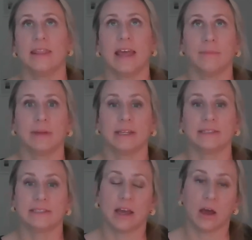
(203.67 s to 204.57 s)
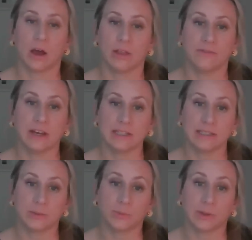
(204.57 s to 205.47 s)
that means that all of
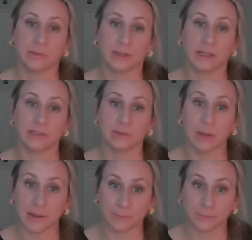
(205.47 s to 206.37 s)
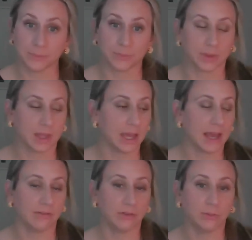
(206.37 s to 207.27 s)
us will be as well. Okay,
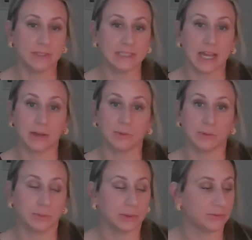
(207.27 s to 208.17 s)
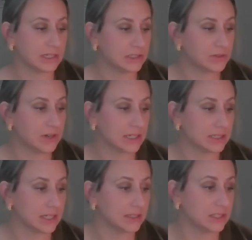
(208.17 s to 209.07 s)
after we die, we will be
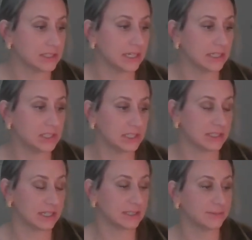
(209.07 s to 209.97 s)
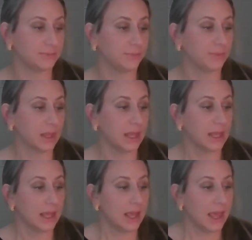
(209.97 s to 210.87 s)
resurrected, just like Jesus.
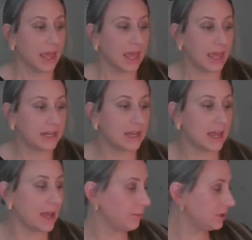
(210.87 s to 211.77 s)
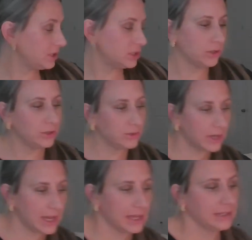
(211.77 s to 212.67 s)
And I want to show you
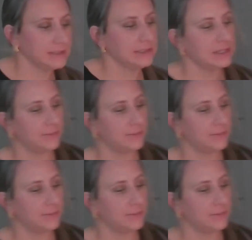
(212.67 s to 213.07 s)
guys